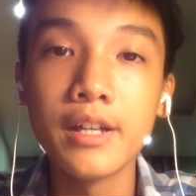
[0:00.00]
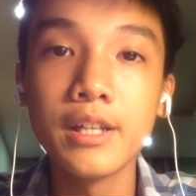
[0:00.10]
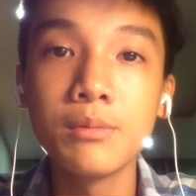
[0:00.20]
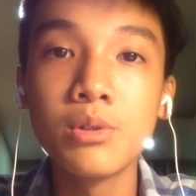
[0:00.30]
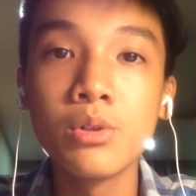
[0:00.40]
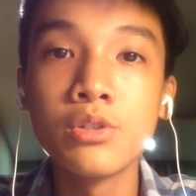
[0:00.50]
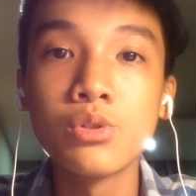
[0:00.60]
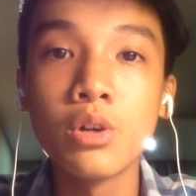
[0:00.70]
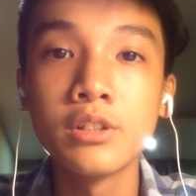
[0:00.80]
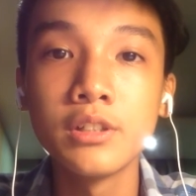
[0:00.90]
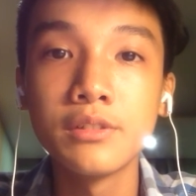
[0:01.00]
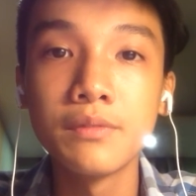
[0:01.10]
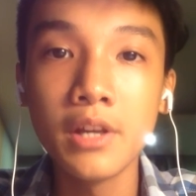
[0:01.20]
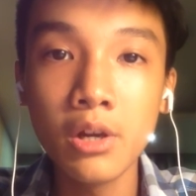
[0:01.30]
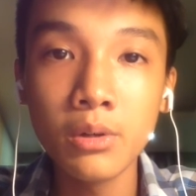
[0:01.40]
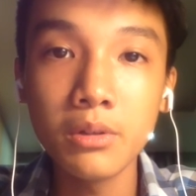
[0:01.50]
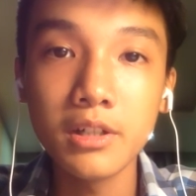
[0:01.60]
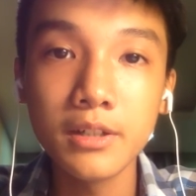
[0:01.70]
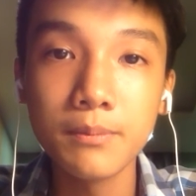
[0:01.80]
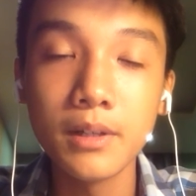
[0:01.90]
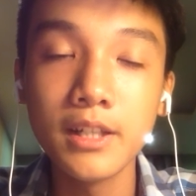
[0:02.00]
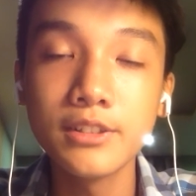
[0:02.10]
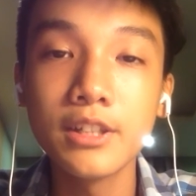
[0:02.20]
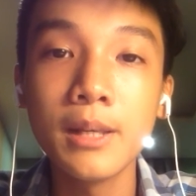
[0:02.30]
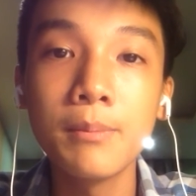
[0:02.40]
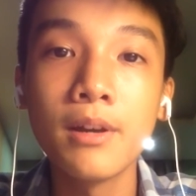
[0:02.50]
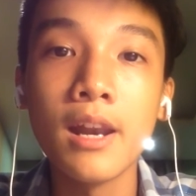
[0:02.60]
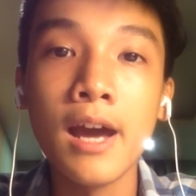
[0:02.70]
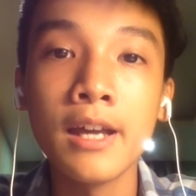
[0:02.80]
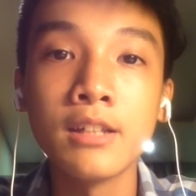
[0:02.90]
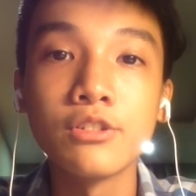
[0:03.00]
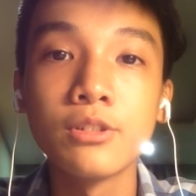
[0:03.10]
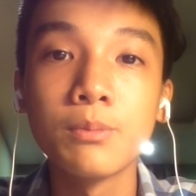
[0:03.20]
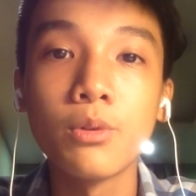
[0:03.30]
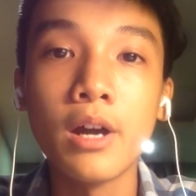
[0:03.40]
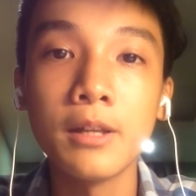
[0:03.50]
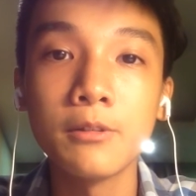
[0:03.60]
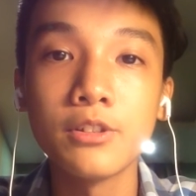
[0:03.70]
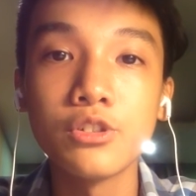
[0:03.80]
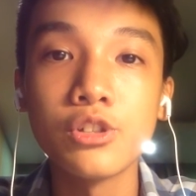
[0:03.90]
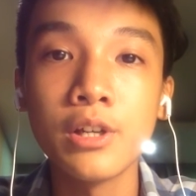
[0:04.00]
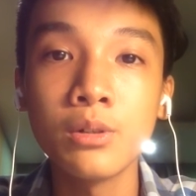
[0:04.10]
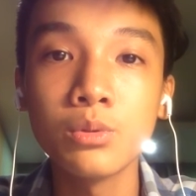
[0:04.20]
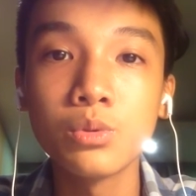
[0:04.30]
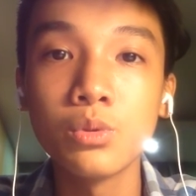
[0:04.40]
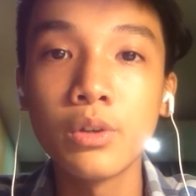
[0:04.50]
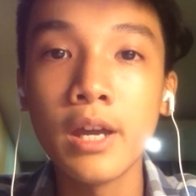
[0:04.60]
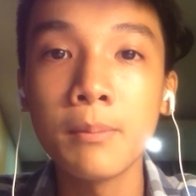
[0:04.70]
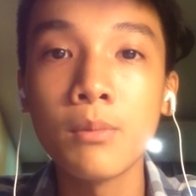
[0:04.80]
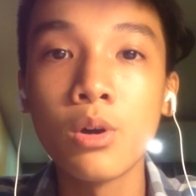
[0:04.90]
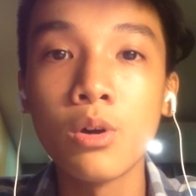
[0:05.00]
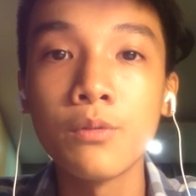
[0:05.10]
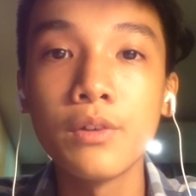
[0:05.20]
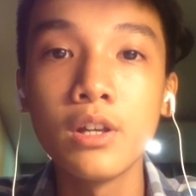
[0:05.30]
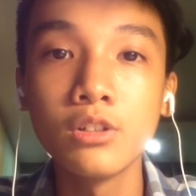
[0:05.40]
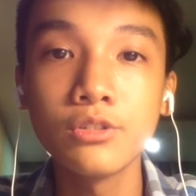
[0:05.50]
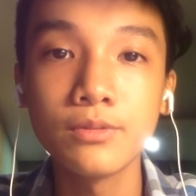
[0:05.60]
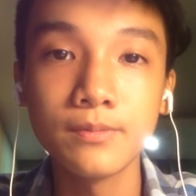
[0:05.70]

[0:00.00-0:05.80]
If you enjoyed this video, please leave a like and subscribe the channel to get more videos.